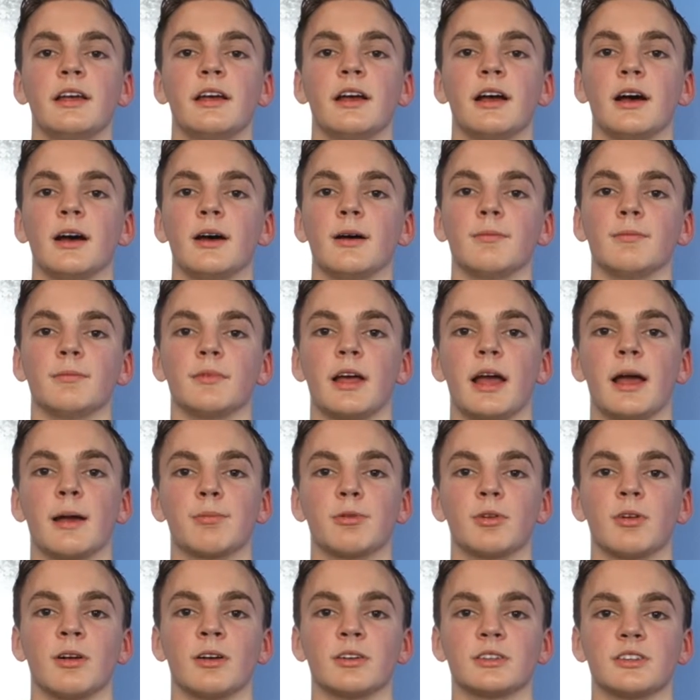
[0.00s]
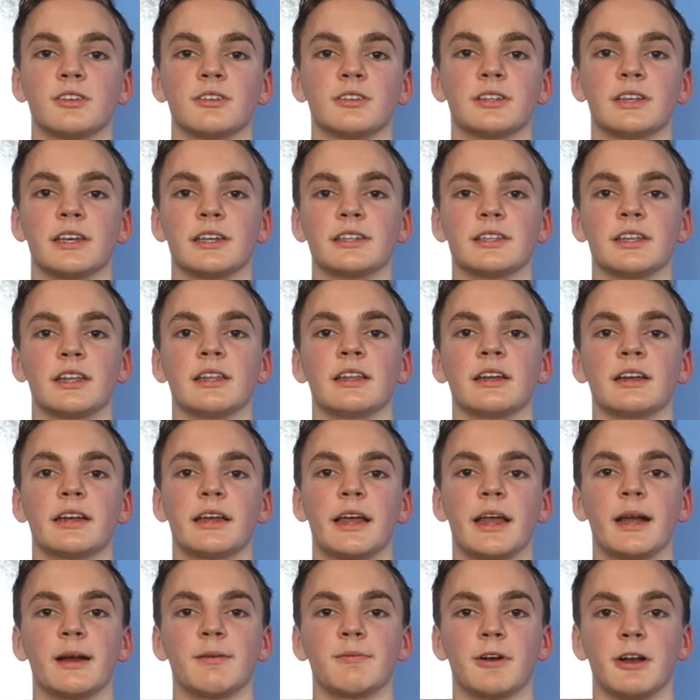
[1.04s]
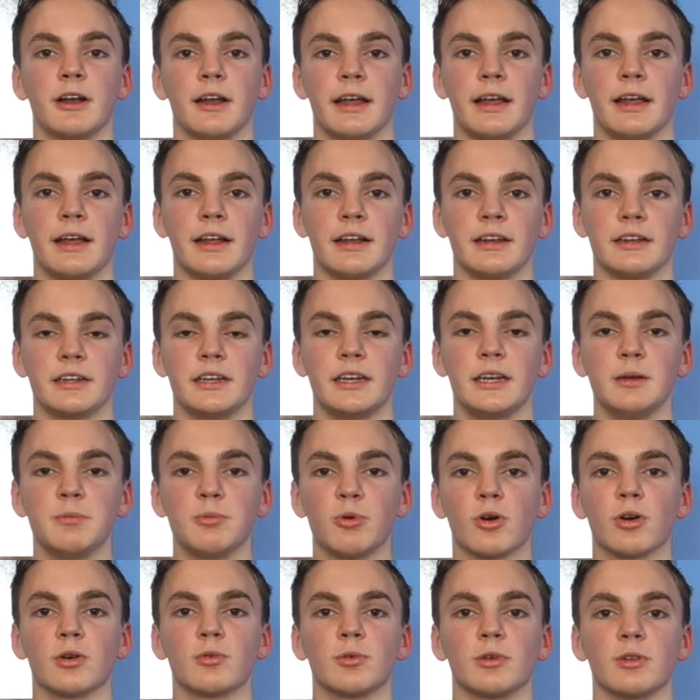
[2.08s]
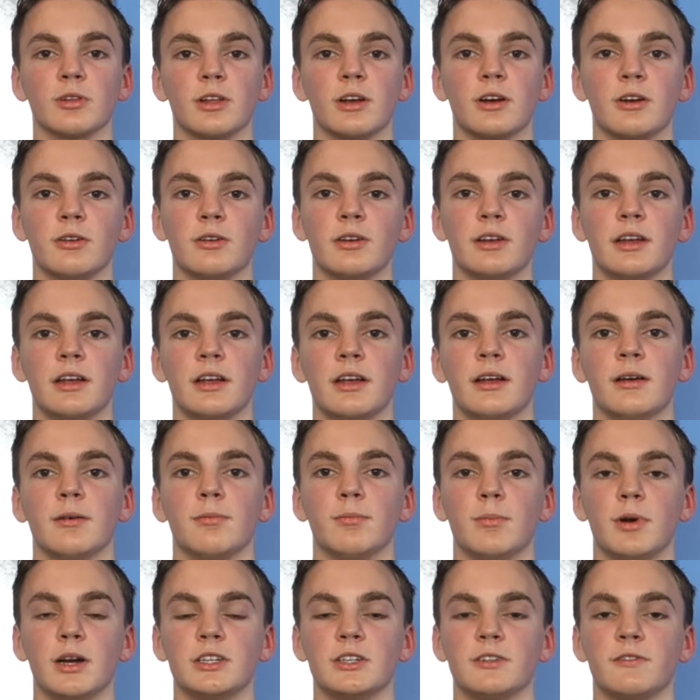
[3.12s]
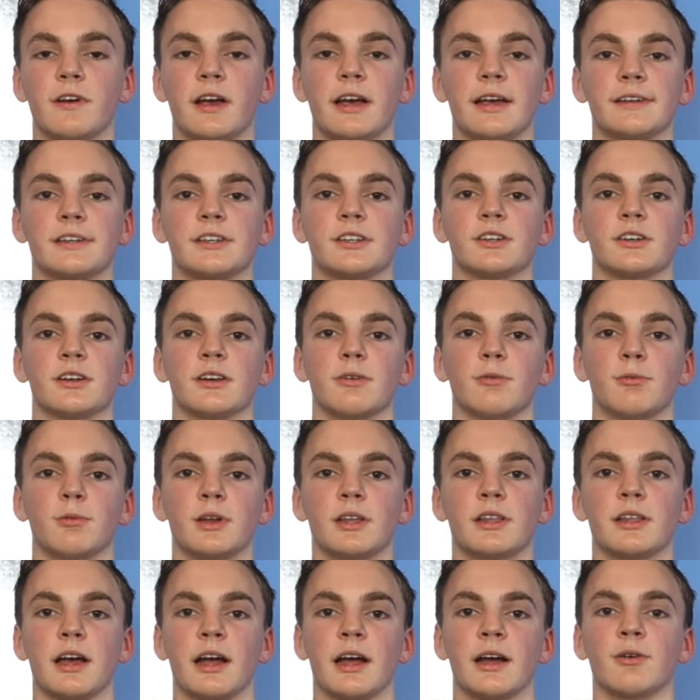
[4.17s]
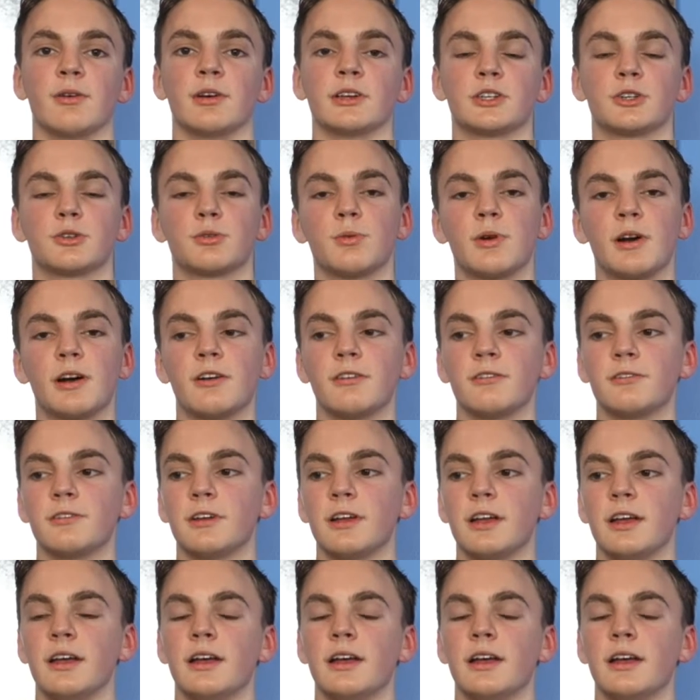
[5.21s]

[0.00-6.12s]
Apple also says that the camera and keyboard will load much faster with iOS 12.